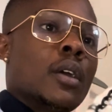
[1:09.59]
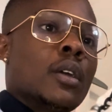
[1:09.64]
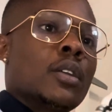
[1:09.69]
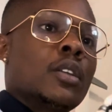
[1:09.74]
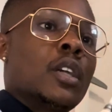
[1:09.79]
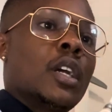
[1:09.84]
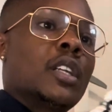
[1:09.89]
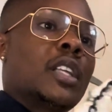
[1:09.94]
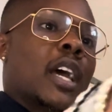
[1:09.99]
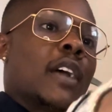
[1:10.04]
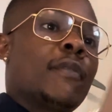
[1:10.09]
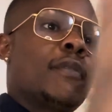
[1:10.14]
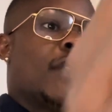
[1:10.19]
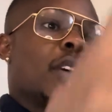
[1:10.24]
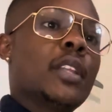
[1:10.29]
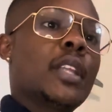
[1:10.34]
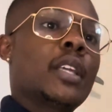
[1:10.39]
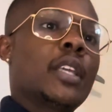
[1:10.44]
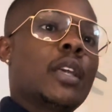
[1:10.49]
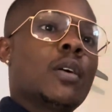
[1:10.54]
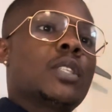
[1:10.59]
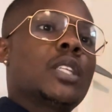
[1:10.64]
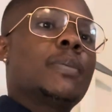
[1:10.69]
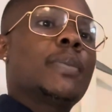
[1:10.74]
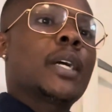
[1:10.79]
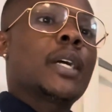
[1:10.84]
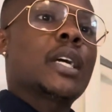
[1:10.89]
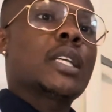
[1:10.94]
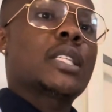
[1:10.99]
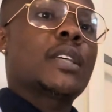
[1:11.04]
You're done feeling guilty
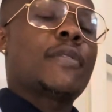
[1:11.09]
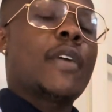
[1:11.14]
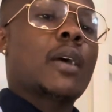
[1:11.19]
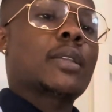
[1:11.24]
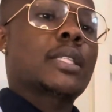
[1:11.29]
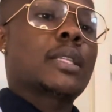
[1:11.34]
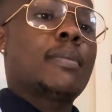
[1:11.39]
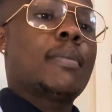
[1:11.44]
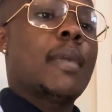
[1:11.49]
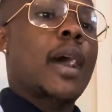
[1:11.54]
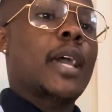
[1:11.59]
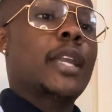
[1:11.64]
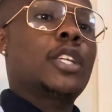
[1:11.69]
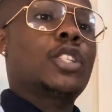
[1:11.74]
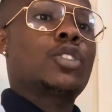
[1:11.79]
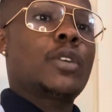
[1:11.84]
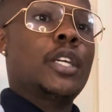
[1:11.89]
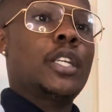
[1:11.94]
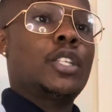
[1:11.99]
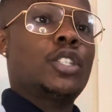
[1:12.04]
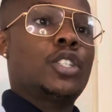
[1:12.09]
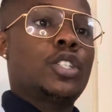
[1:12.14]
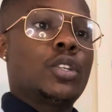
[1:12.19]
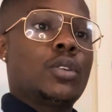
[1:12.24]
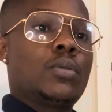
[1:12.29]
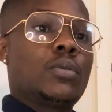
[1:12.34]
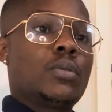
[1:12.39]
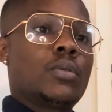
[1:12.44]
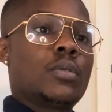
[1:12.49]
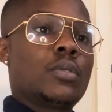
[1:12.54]
because of how somebody treated you.
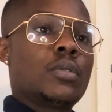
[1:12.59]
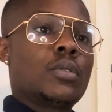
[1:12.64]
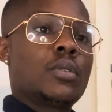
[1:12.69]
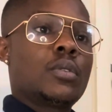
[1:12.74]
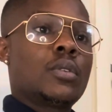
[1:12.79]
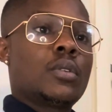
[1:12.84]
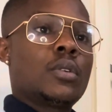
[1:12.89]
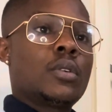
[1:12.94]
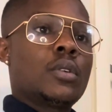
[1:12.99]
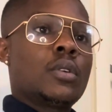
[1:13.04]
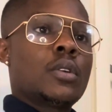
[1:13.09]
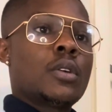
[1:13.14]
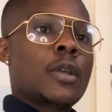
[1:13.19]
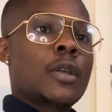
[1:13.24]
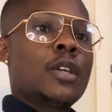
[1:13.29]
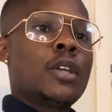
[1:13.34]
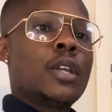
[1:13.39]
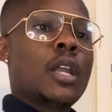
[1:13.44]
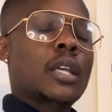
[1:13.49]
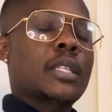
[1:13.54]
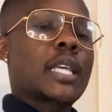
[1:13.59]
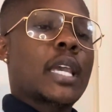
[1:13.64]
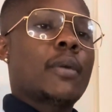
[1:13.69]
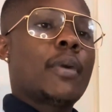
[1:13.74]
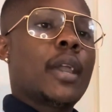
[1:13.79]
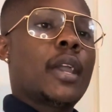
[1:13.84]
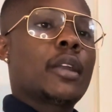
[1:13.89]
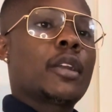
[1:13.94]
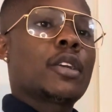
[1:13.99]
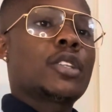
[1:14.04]
You know, take
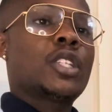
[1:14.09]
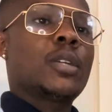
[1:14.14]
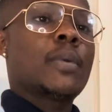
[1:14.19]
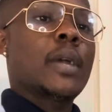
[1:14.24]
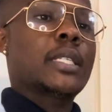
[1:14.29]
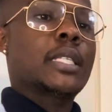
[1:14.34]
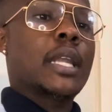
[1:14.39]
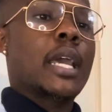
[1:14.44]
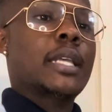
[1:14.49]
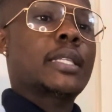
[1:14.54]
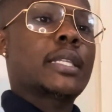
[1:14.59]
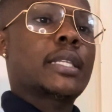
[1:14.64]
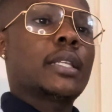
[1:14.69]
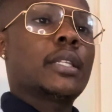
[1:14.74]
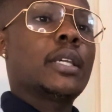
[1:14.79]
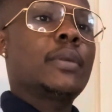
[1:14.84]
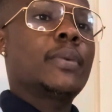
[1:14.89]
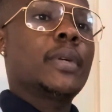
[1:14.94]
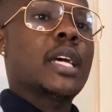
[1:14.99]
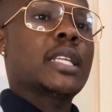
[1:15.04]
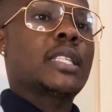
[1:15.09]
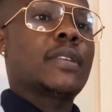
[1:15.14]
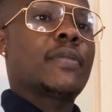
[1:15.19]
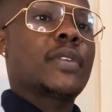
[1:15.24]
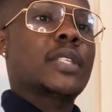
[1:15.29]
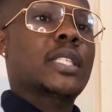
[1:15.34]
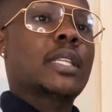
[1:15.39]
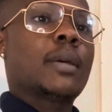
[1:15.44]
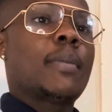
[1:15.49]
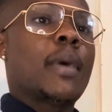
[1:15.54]
what energy resonates and leave what does it
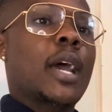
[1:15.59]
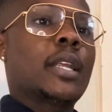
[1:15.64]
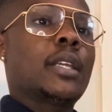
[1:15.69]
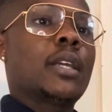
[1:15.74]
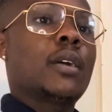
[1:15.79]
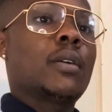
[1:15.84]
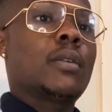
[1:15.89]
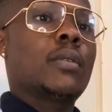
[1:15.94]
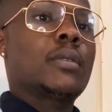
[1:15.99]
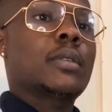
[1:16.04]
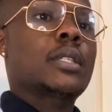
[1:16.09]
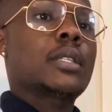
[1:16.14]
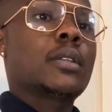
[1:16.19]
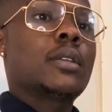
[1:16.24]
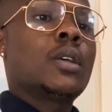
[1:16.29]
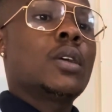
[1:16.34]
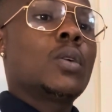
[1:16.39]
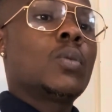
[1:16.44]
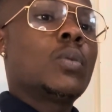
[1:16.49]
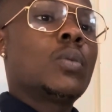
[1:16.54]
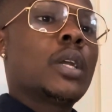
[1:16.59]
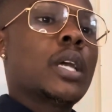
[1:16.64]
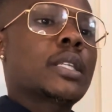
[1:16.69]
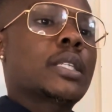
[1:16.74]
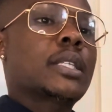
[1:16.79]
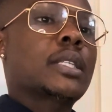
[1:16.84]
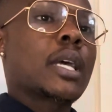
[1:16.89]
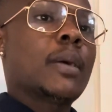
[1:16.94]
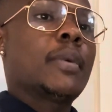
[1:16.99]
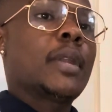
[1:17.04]
for somebody else. What else
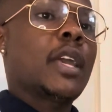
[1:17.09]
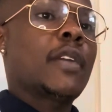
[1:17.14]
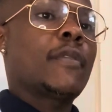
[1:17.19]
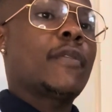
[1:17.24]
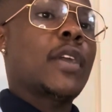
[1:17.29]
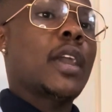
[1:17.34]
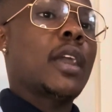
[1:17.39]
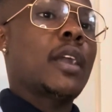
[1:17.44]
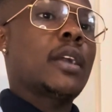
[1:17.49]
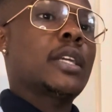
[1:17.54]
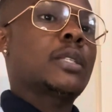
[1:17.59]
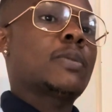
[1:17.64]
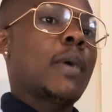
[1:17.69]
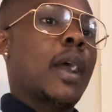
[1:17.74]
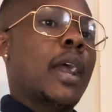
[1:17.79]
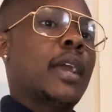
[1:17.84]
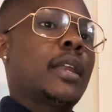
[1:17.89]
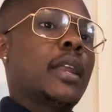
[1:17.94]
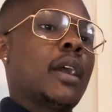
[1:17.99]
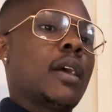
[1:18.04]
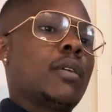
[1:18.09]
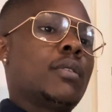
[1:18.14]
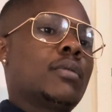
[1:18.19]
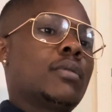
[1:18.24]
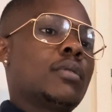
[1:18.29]
is coming in for Aries right now?